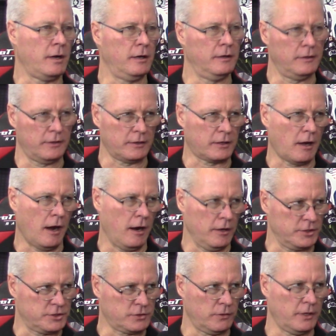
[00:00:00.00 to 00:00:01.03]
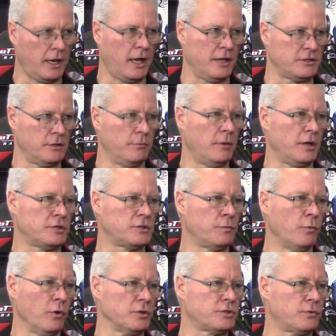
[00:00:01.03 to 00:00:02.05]
end of the car so it has a much
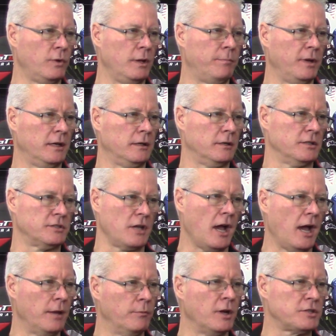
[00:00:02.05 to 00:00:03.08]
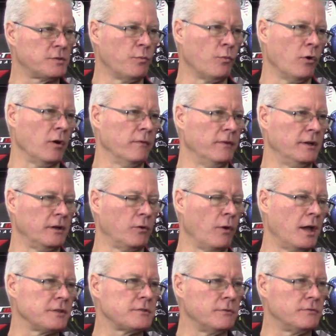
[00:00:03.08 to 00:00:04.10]
more sweeping design, much more of an
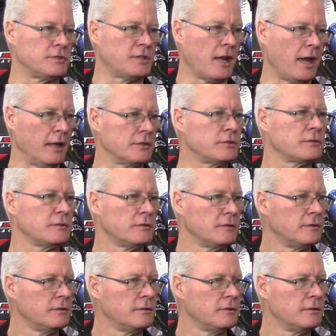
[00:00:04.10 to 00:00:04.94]
aggressive stance. Yeah.